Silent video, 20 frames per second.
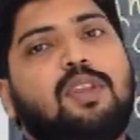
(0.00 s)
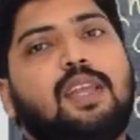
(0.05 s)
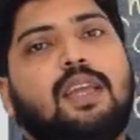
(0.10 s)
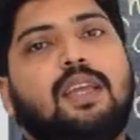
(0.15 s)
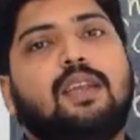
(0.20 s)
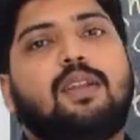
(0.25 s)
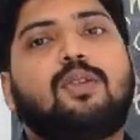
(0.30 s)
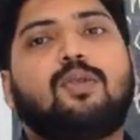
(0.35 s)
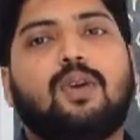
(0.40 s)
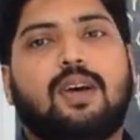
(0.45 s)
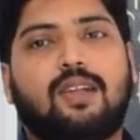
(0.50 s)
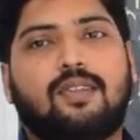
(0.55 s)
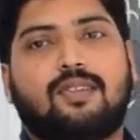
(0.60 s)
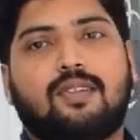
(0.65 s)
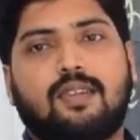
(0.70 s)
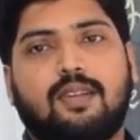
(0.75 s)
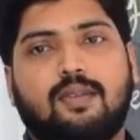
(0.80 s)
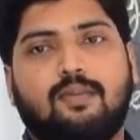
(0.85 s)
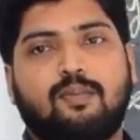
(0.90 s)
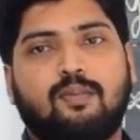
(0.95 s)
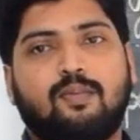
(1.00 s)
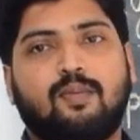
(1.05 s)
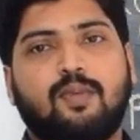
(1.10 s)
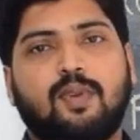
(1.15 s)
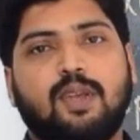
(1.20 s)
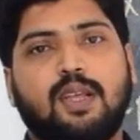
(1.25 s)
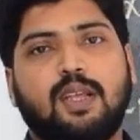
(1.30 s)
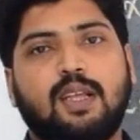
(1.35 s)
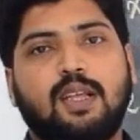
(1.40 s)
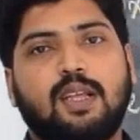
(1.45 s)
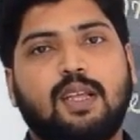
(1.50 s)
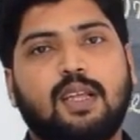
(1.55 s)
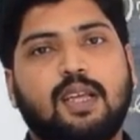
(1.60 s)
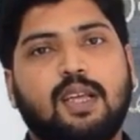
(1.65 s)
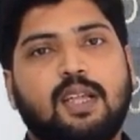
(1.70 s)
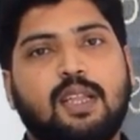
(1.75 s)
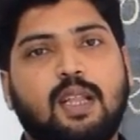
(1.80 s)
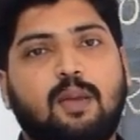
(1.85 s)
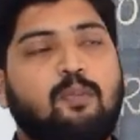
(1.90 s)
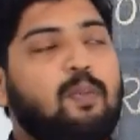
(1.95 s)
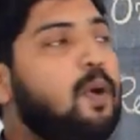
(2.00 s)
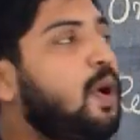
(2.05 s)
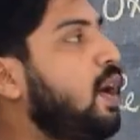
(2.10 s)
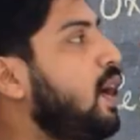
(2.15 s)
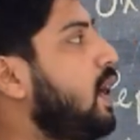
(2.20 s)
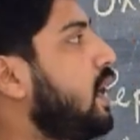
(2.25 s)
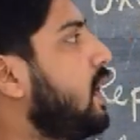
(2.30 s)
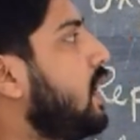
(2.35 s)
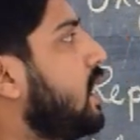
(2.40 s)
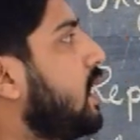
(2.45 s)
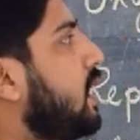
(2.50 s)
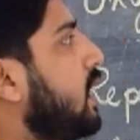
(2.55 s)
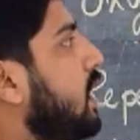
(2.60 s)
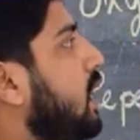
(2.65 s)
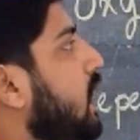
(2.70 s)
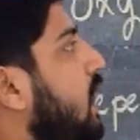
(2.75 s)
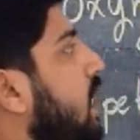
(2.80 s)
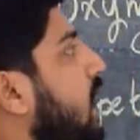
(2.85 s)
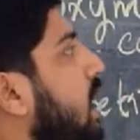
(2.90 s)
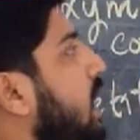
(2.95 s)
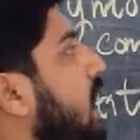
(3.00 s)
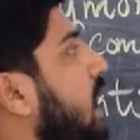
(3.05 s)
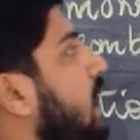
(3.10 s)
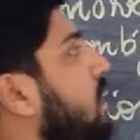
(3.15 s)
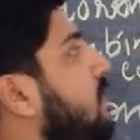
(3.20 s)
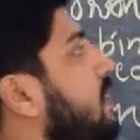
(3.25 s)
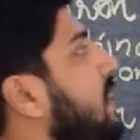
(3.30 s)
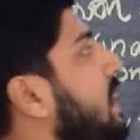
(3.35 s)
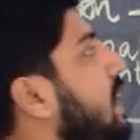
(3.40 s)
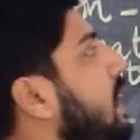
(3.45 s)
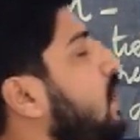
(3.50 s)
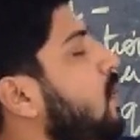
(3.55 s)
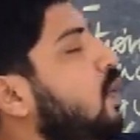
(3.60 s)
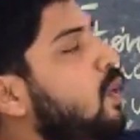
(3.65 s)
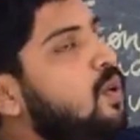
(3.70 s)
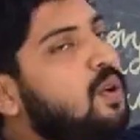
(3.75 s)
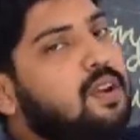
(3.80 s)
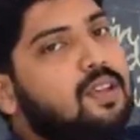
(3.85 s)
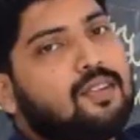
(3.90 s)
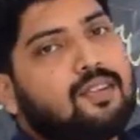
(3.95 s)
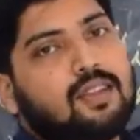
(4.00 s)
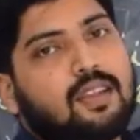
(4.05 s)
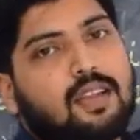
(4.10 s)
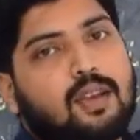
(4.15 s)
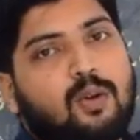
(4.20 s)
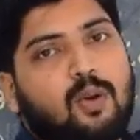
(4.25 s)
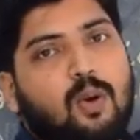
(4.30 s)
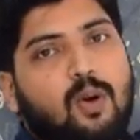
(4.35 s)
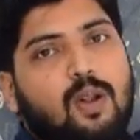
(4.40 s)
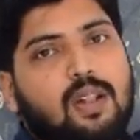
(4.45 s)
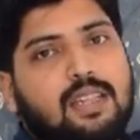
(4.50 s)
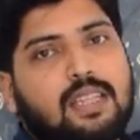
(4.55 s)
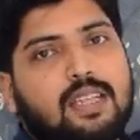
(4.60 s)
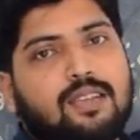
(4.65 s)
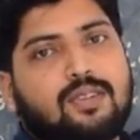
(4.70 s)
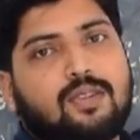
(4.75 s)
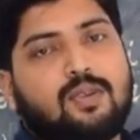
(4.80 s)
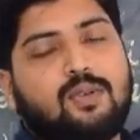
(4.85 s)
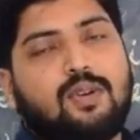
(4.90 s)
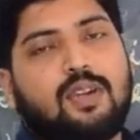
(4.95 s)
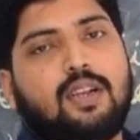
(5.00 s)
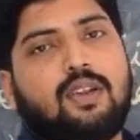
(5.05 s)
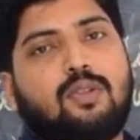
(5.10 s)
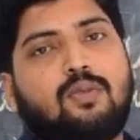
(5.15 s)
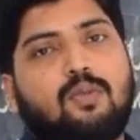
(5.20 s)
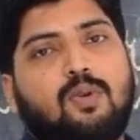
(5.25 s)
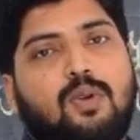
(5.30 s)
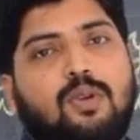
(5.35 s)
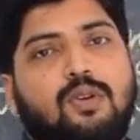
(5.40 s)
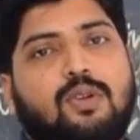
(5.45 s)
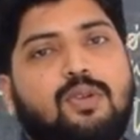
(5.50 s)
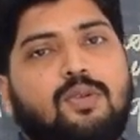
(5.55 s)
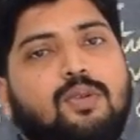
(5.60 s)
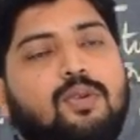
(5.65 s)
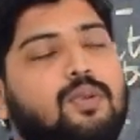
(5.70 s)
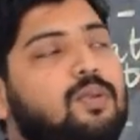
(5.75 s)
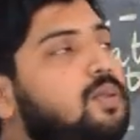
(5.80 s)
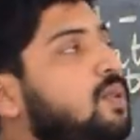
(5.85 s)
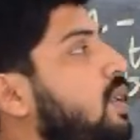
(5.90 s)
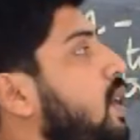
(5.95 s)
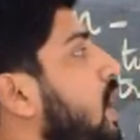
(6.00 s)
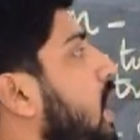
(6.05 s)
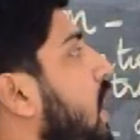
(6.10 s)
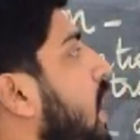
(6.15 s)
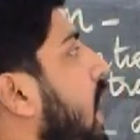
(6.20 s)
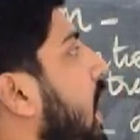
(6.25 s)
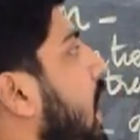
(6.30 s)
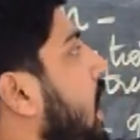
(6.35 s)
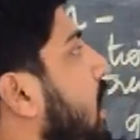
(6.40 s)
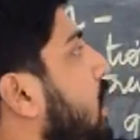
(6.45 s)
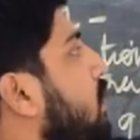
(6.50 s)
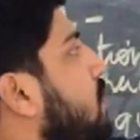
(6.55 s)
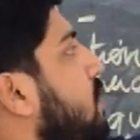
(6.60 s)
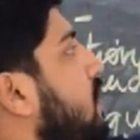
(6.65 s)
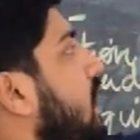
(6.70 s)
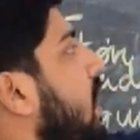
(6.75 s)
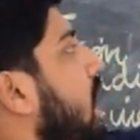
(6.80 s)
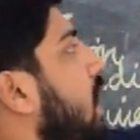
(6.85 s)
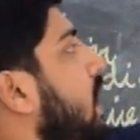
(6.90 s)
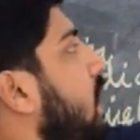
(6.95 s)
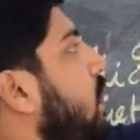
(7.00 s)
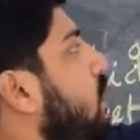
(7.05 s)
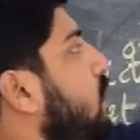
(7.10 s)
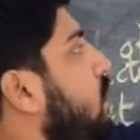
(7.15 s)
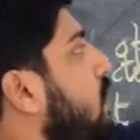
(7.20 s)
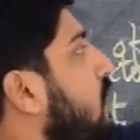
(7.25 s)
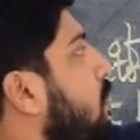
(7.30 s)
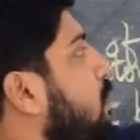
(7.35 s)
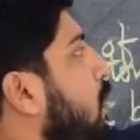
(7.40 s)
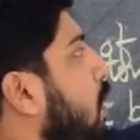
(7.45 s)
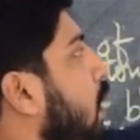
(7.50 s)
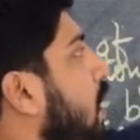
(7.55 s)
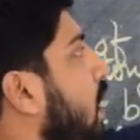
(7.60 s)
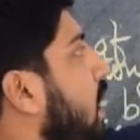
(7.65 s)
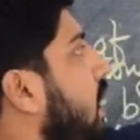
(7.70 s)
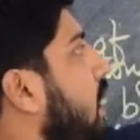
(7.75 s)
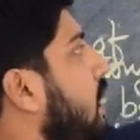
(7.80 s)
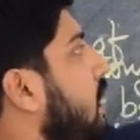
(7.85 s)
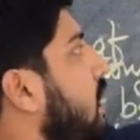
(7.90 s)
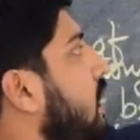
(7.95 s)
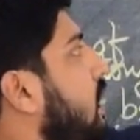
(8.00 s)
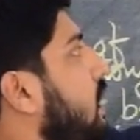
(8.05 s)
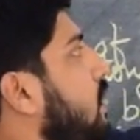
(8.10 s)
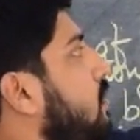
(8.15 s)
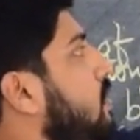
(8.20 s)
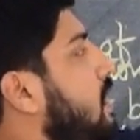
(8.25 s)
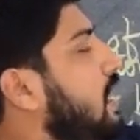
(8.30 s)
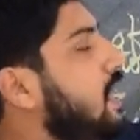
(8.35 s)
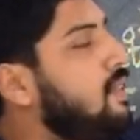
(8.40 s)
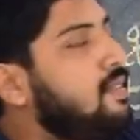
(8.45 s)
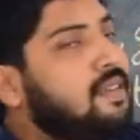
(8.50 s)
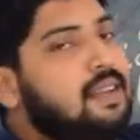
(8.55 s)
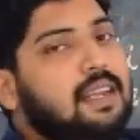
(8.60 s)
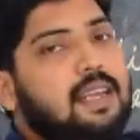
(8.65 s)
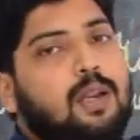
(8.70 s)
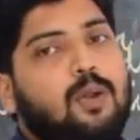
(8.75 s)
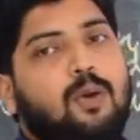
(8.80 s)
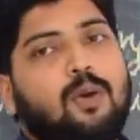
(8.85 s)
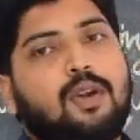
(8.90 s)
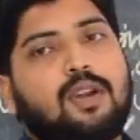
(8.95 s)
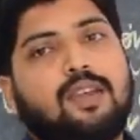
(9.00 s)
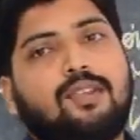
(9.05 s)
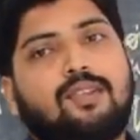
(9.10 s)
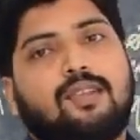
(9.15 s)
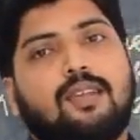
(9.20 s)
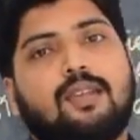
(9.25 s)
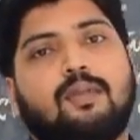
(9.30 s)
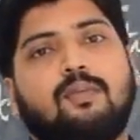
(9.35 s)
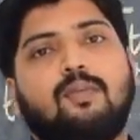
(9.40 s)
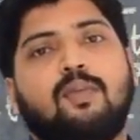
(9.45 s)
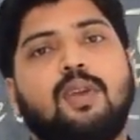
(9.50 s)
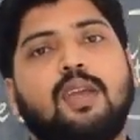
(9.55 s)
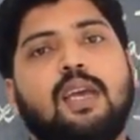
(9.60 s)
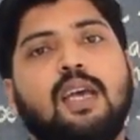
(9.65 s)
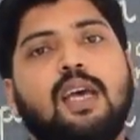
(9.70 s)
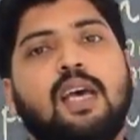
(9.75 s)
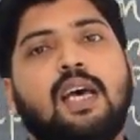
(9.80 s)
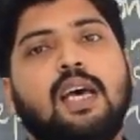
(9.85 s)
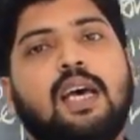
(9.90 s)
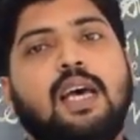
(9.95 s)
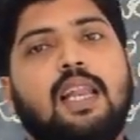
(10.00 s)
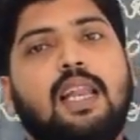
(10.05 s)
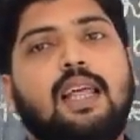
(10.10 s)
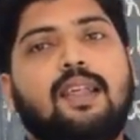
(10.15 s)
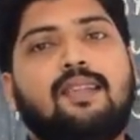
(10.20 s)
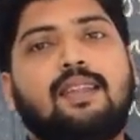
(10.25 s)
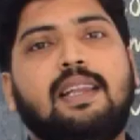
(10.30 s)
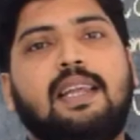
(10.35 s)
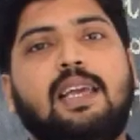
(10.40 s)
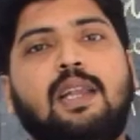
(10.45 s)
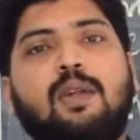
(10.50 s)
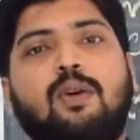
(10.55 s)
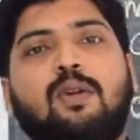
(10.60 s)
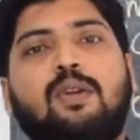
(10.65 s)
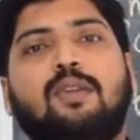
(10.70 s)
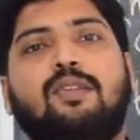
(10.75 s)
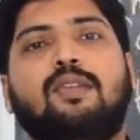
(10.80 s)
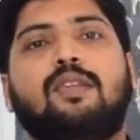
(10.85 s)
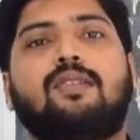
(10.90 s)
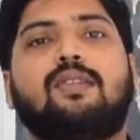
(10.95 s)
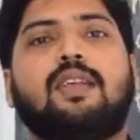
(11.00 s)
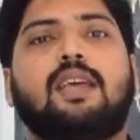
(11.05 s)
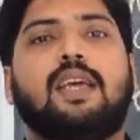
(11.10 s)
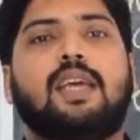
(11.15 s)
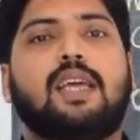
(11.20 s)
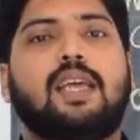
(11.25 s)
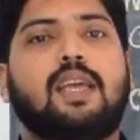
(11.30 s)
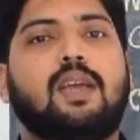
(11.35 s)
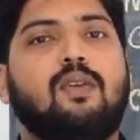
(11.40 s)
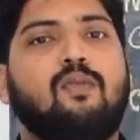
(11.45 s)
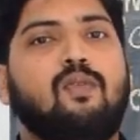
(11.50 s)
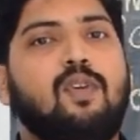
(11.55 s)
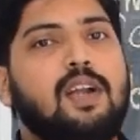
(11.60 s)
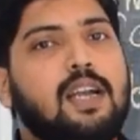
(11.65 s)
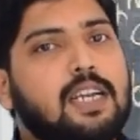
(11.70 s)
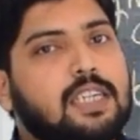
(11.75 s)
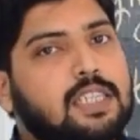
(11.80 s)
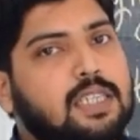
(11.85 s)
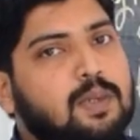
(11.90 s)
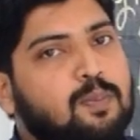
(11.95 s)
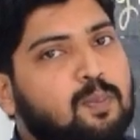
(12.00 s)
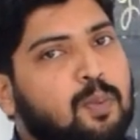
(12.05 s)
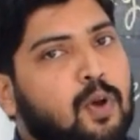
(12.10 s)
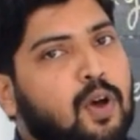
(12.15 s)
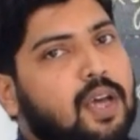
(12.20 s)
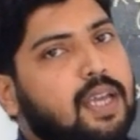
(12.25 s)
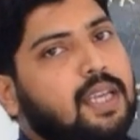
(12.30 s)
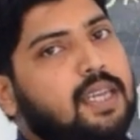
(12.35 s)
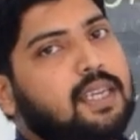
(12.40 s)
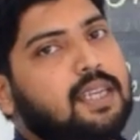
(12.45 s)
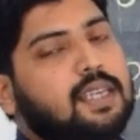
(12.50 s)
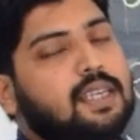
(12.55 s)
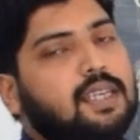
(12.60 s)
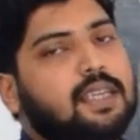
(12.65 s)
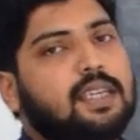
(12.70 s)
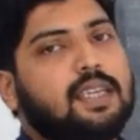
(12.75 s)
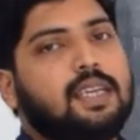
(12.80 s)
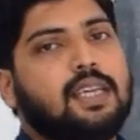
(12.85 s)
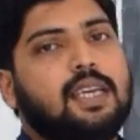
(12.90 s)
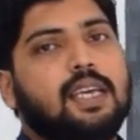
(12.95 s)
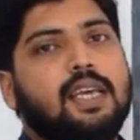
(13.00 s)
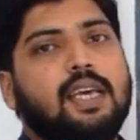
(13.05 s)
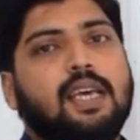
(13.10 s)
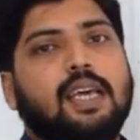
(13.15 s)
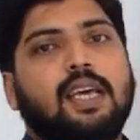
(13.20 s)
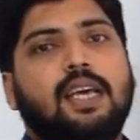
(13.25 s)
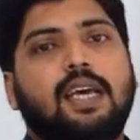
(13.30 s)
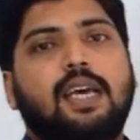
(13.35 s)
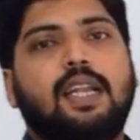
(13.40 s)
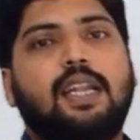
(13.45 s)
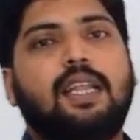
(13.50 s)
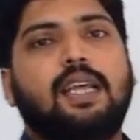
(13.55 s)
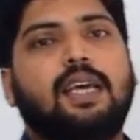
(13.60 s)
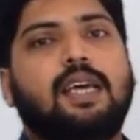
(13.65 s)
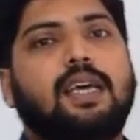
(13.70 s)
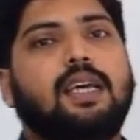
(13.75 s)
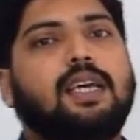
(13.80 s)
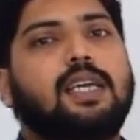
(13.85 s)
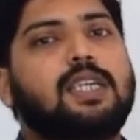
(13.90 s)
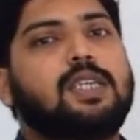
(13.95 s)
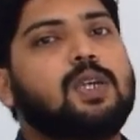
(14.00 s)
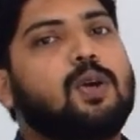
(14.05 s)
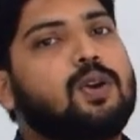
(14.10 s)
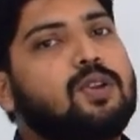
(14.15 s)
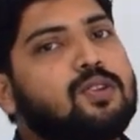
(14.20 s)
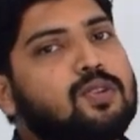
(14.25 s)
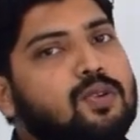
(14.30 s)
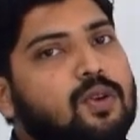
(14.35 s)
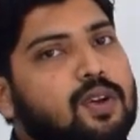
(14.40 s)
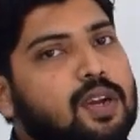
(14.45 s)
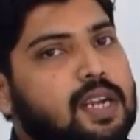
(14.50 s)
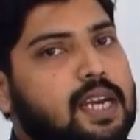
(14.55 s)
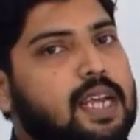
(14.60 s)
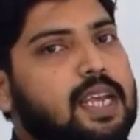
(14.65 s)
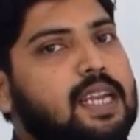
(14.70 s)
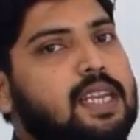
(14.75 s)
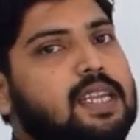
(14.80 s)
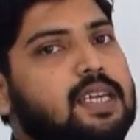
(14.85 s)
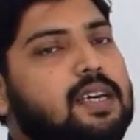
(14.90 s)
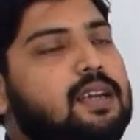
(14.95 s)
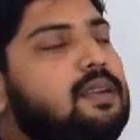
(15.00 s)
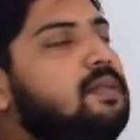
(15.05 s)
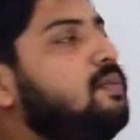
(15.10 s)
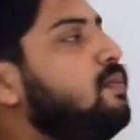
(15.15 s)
thing to us. The poet Leslie Norris, all the students want to understand who is the poet. It's Leslie Norris. Leslie Norris is a Welsh poet and a short story writer.